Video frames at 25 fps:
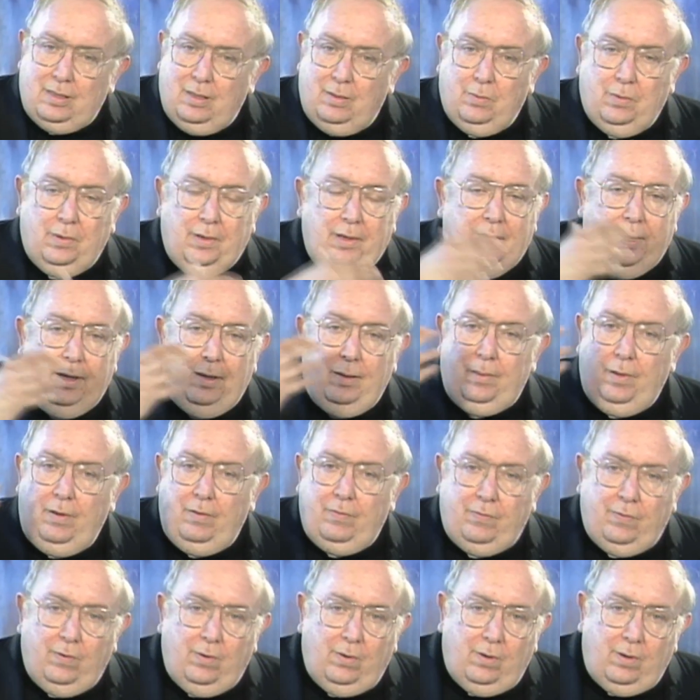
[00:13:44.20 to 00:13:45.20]
that were there
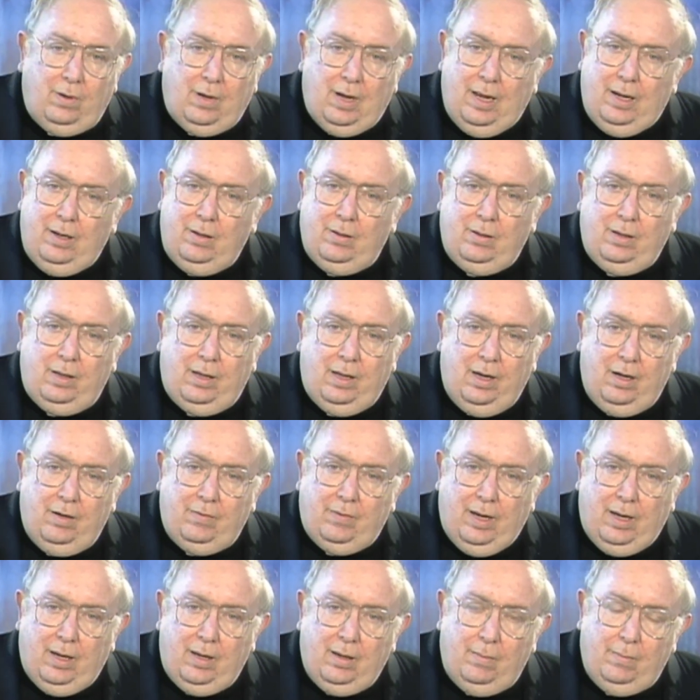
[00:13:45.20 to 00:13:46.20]
before. I don't care if
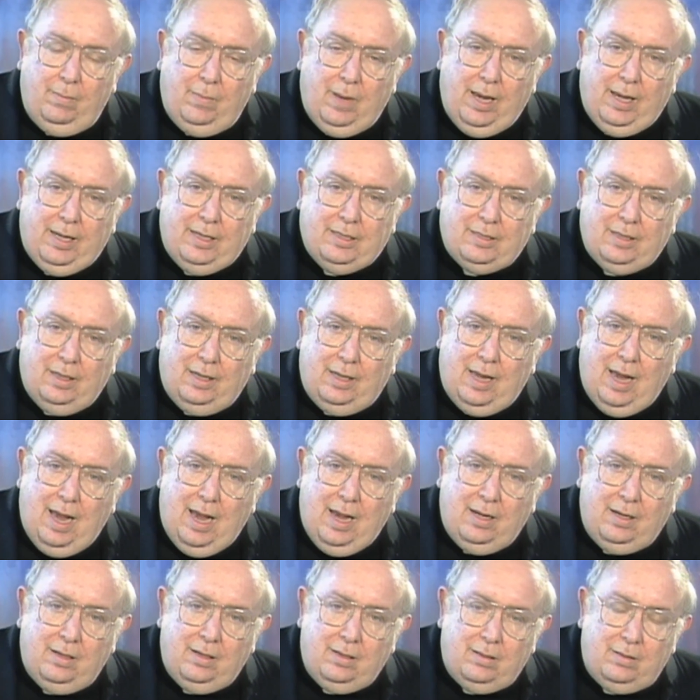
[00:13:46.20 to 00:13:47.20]
I come back as a
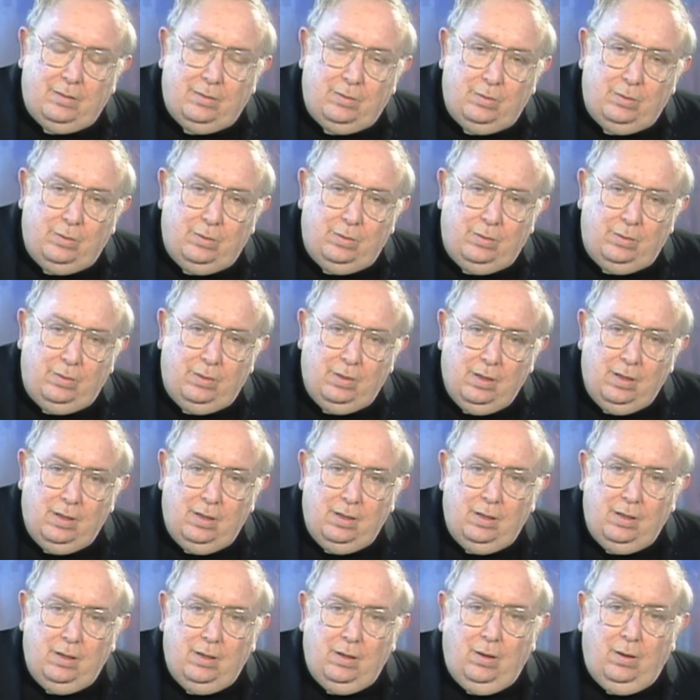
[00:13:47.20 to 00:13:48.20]
kangaroo
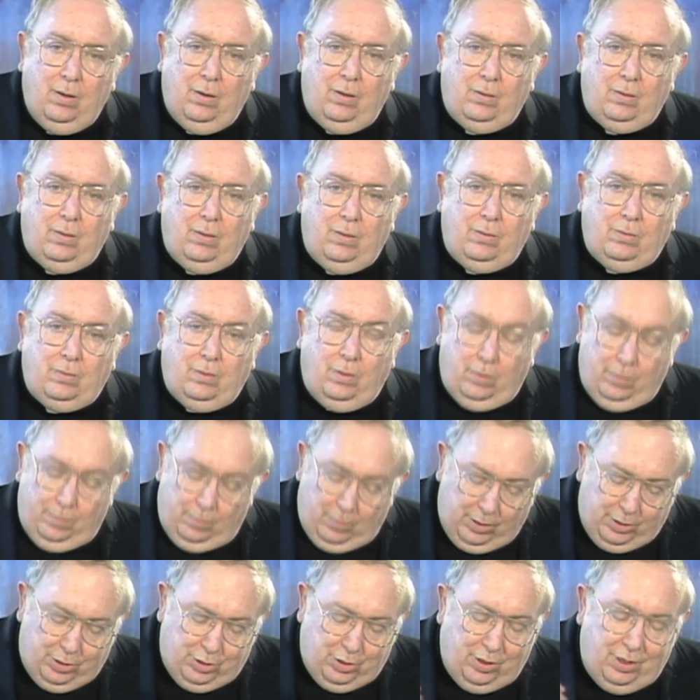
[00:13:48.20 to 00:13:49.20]
or
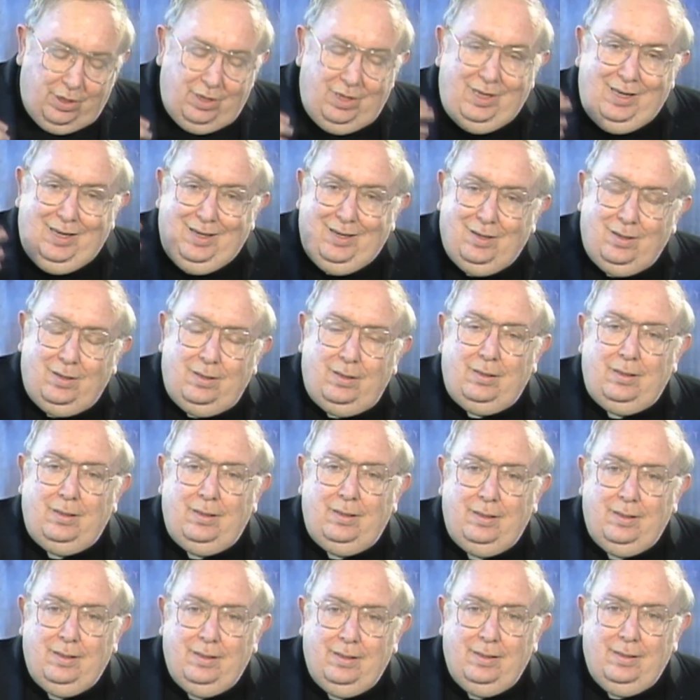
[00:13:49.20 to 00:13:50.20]
much thinner.
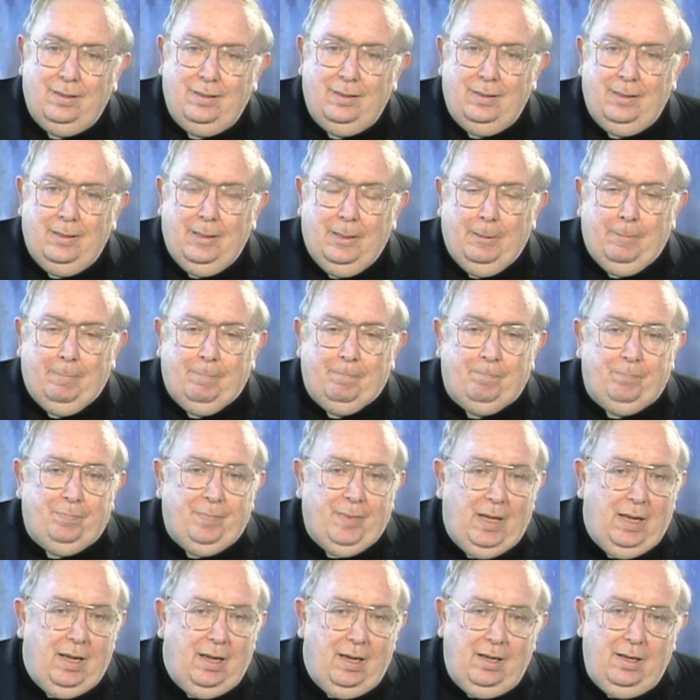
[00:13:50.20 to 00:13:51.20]

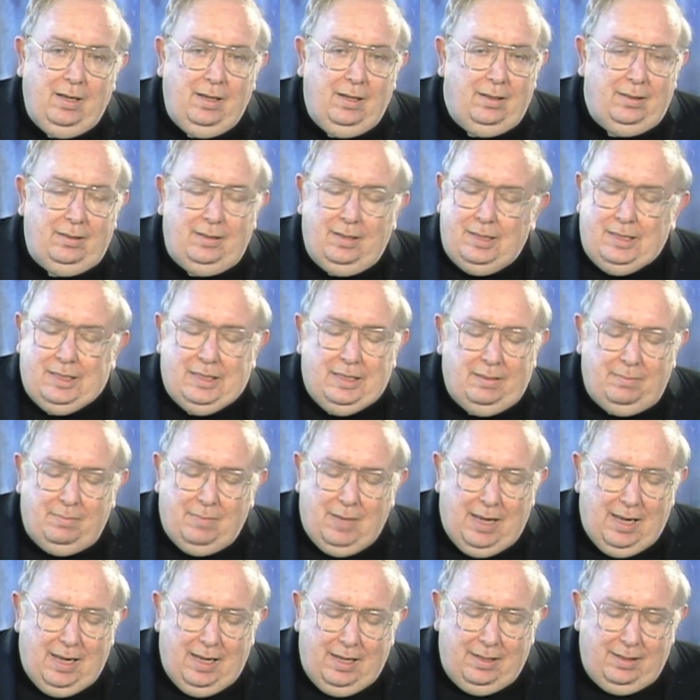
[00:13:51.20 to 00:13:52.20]
Nah, it doesn't
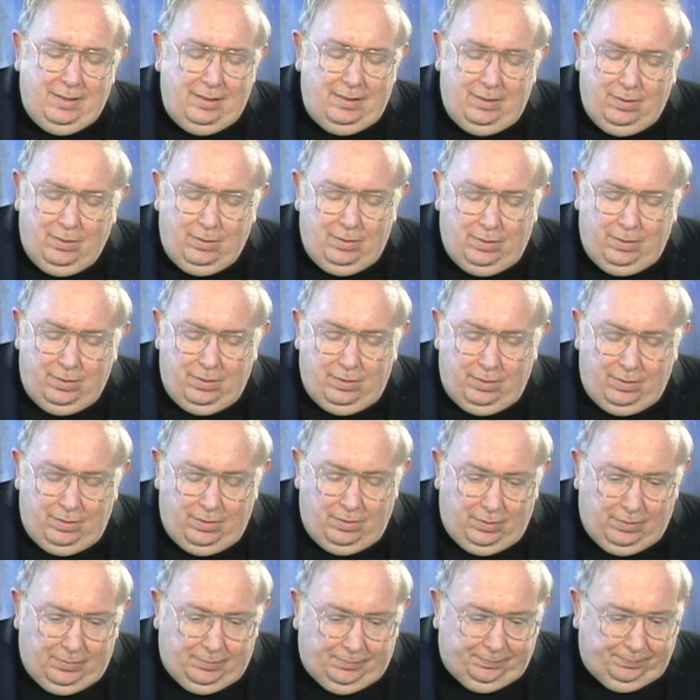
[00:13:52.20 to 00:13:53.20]
matter.
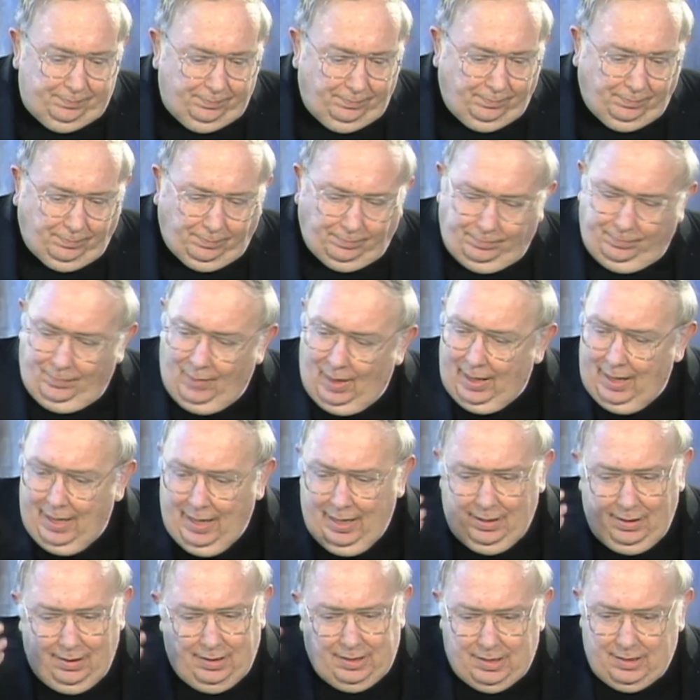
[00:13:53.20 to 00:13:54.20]
No. Hey,
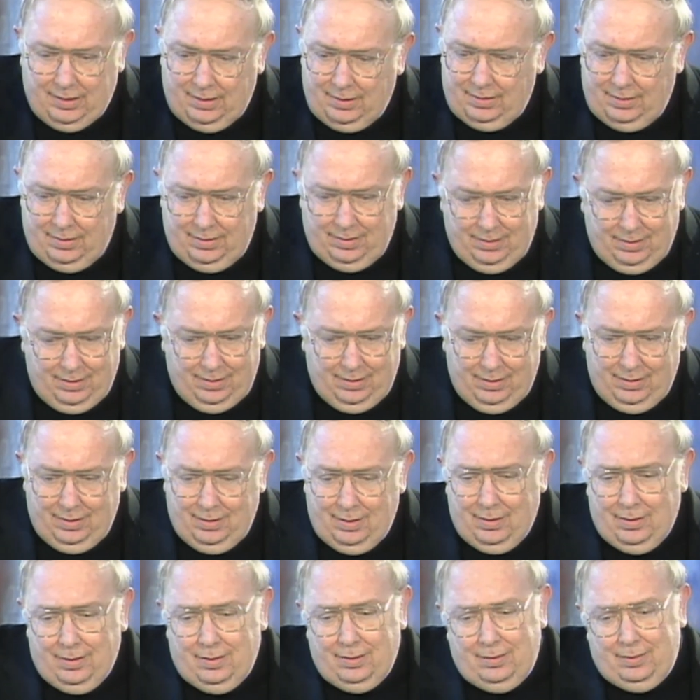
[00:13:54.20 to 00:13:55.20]
listen,
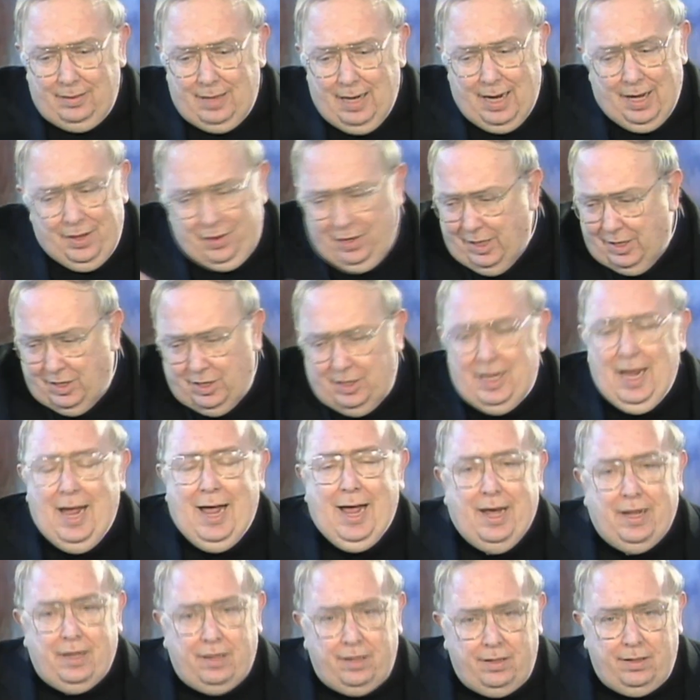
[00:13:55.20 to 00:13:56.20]
death is
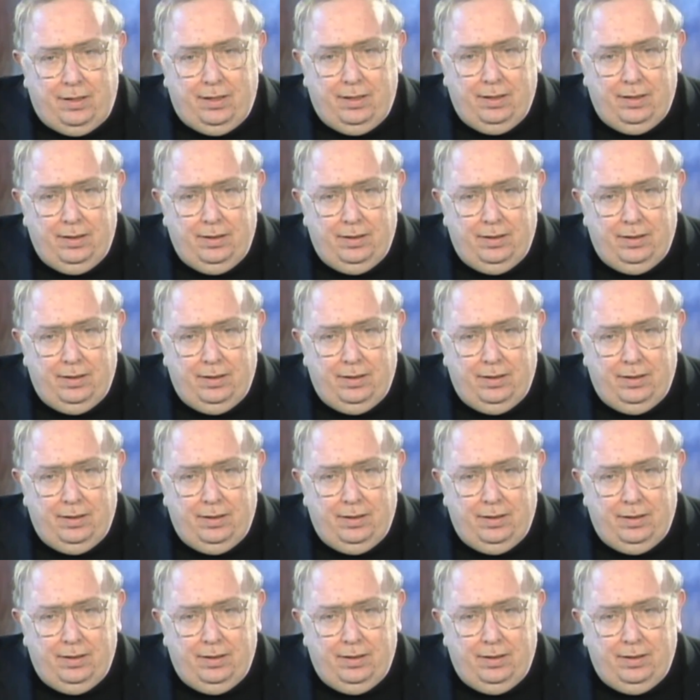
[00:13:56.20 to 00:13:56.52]
death.